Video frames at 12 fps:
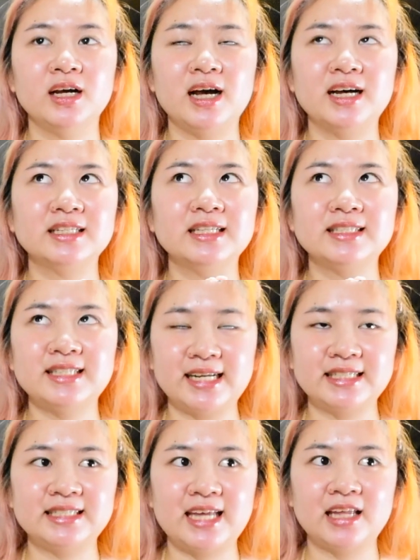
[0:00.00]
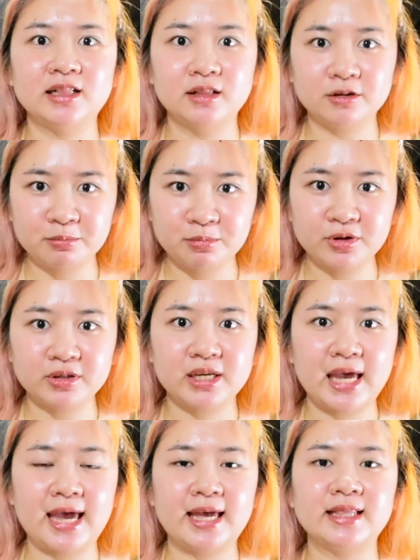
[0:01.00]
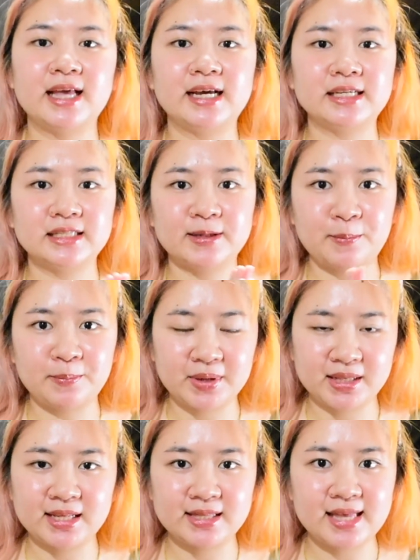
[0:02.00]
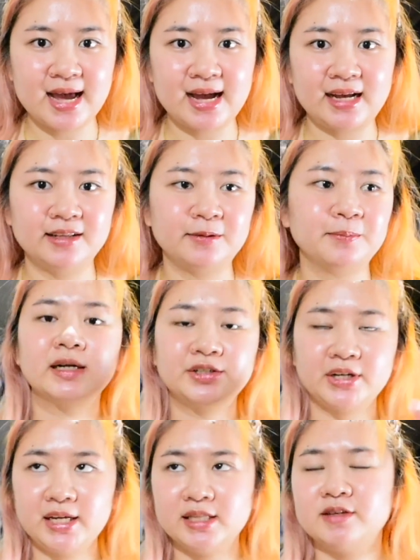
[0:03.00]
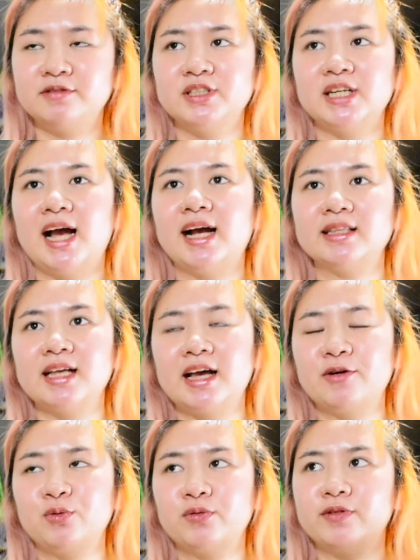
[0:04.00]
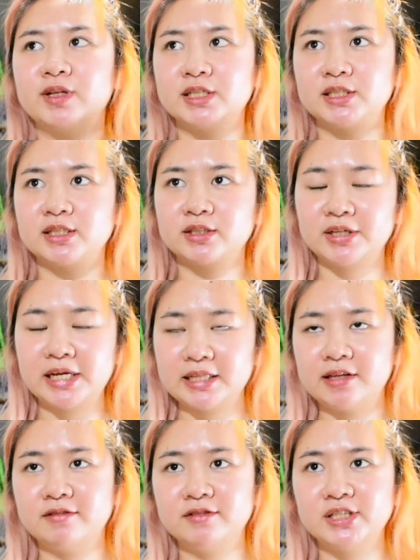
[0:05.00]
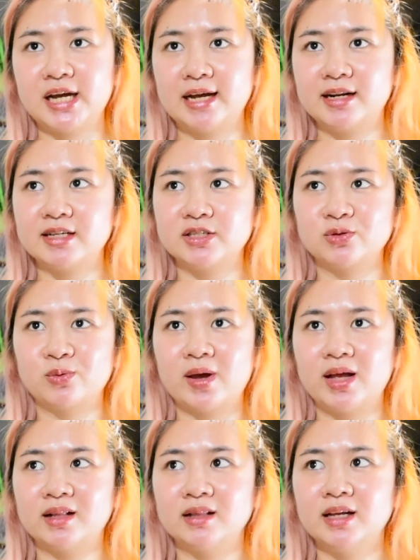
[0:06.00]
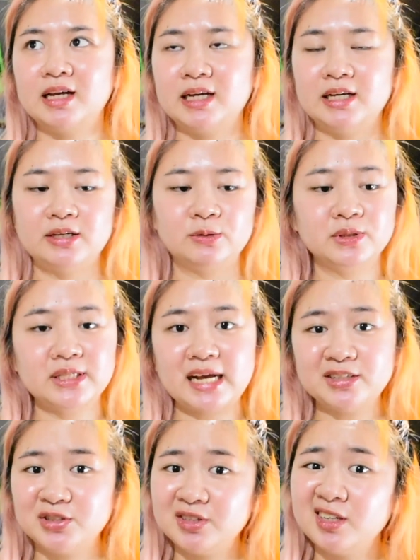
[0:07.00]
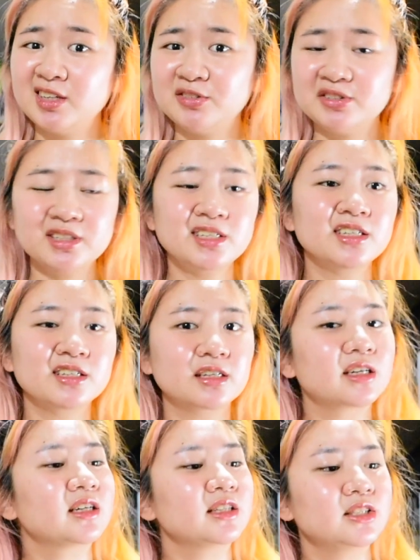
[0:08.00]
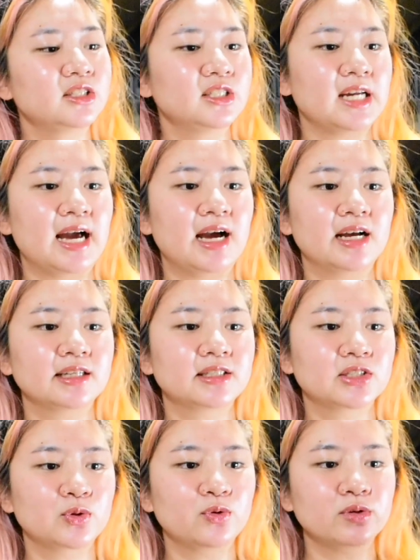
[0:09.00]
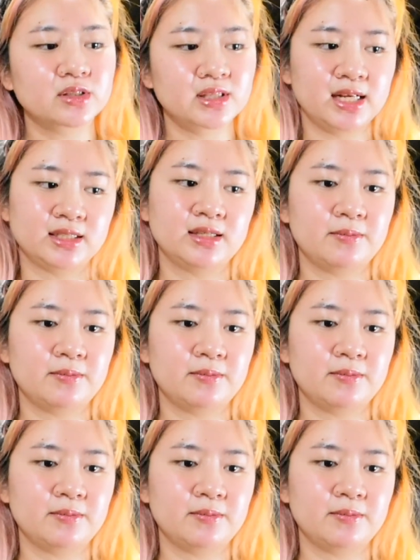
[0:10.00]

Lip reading: the textile lookbook, and I submitted that creative chat. I would finish the creative chat as well. It was actually a really good chat. So next